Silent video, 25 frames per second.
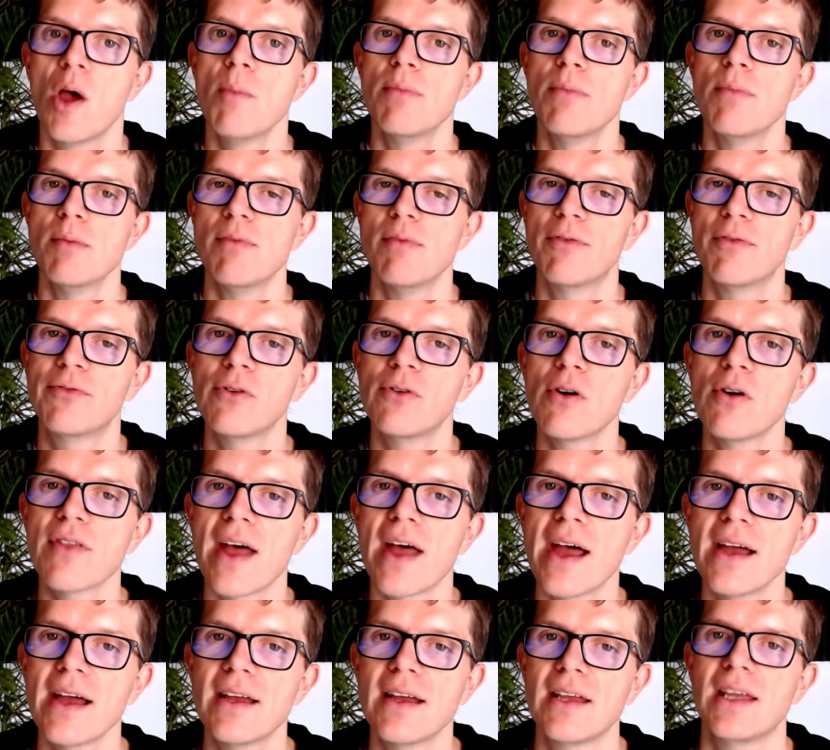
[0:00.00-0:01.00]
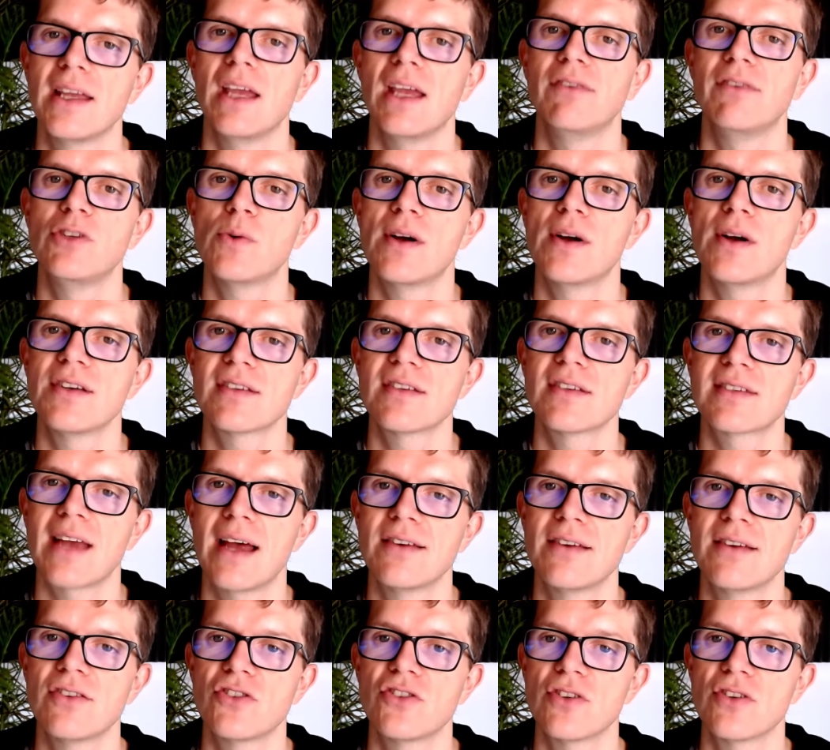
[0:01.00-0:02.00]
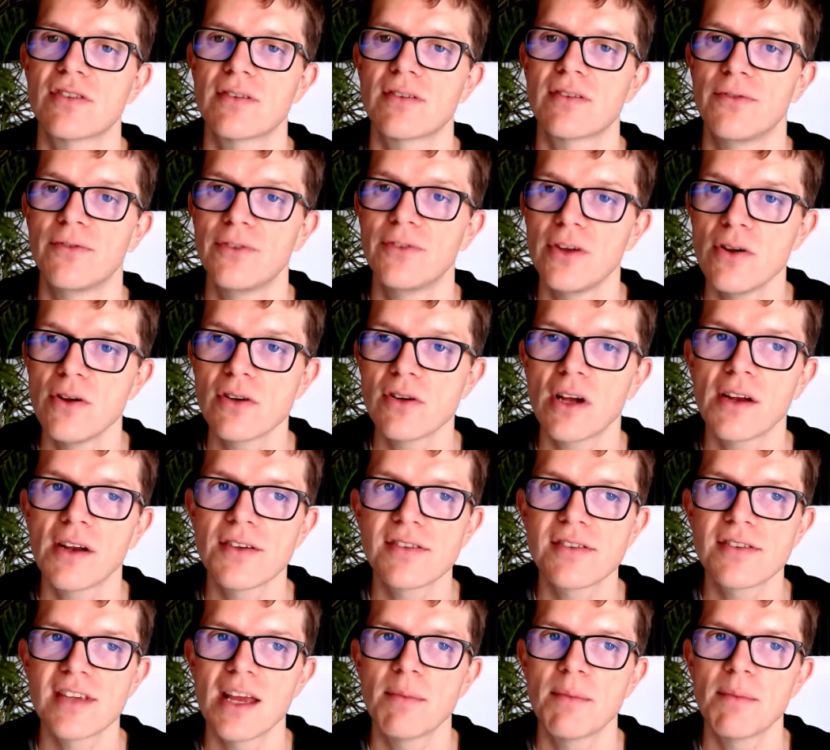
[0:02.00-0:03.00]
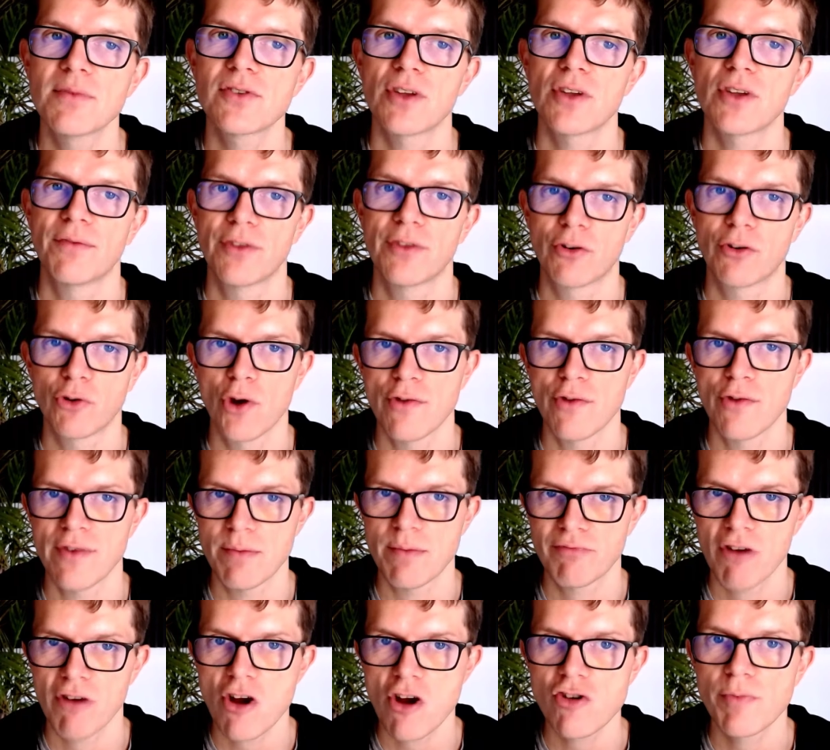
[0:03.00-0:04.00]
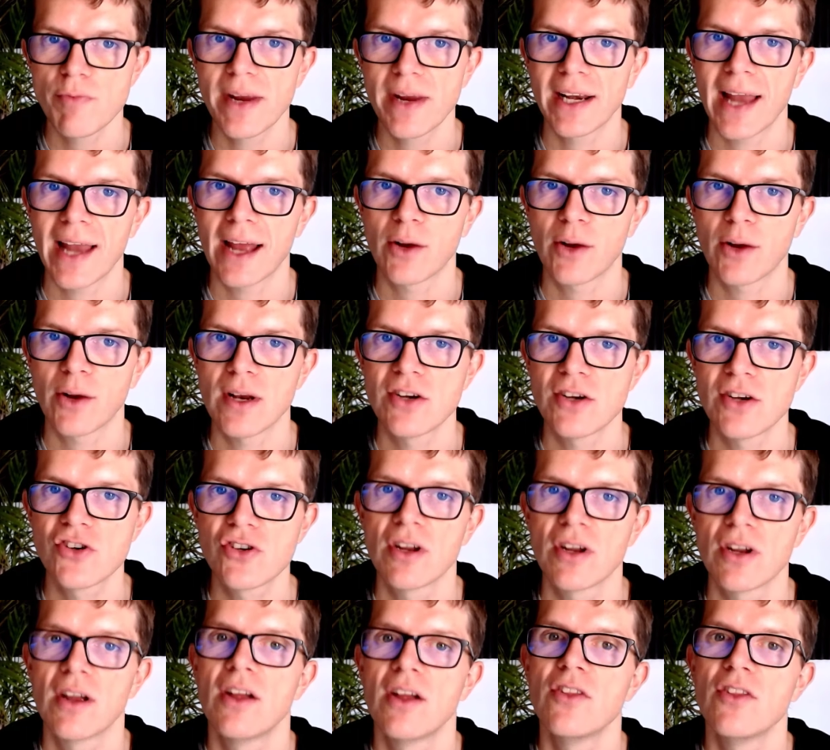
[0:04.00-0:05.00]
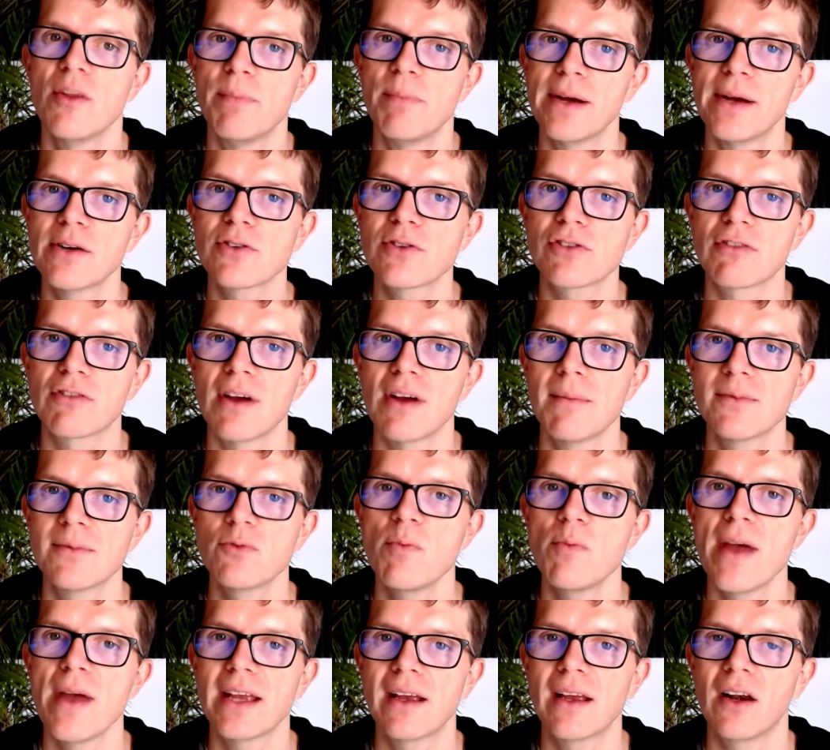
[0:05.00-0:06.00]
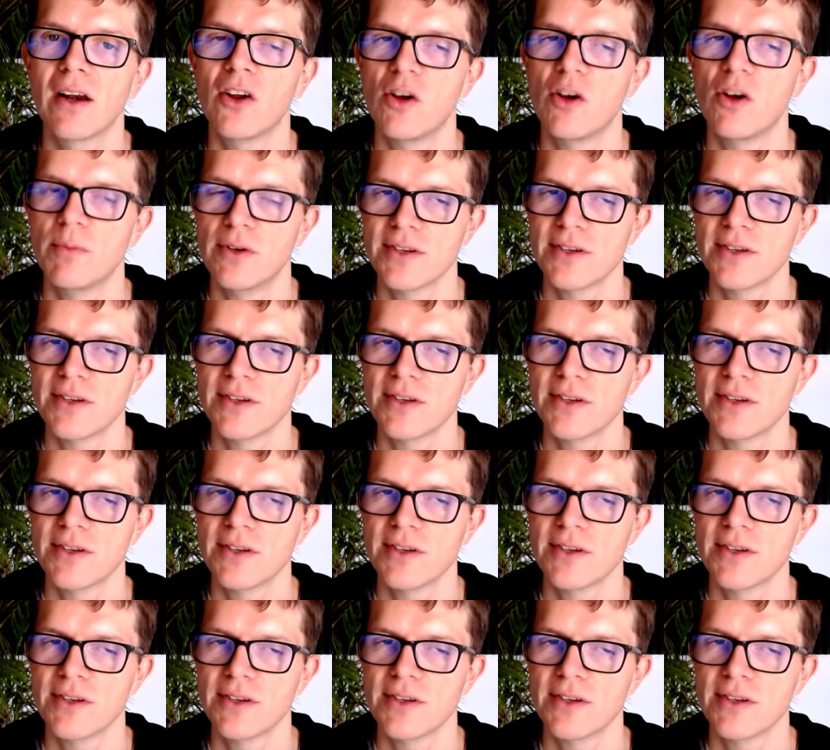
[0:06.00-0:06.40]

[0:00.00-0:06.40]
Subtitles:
But before that, if you understand just a few concepts of the Groovy programming language, the build script will make a lot more